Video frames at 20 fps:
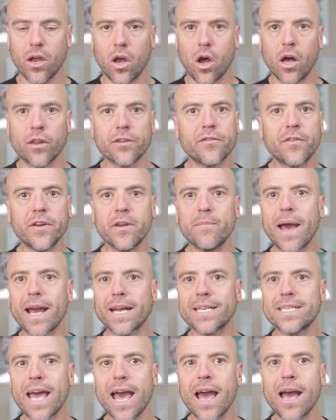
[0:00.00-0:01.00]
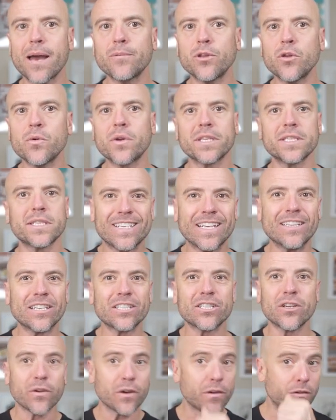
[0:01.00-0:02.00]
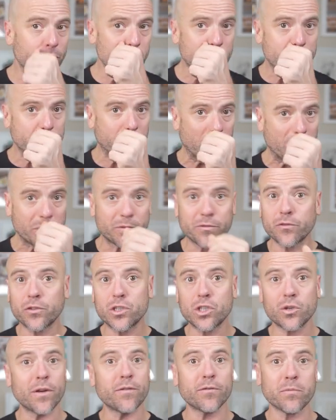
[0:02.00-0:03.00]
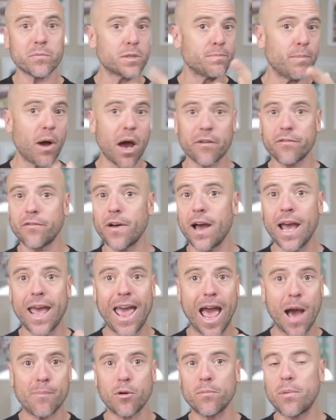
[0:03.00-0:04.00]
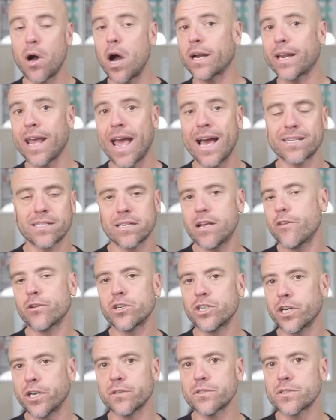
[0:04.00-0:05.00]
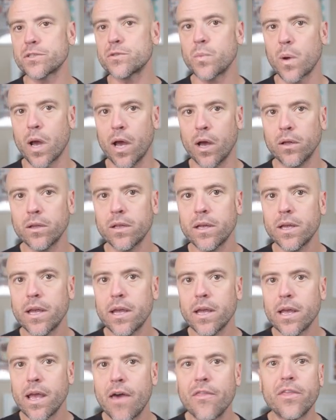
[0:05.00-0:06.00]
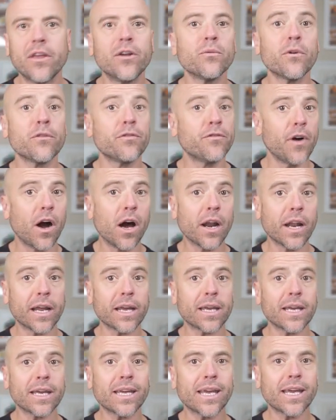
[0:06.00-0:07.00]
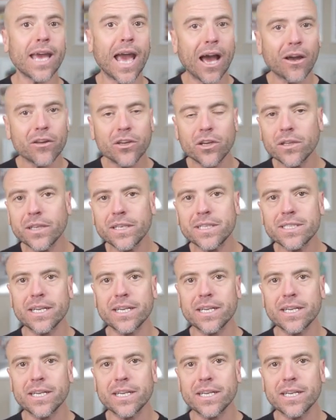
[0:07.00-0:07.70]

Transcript: On the feedback tab, you can see listener reviews pulled straight from Spotify, Apple Podcasts, and other channels as well. And then Rephonic calculates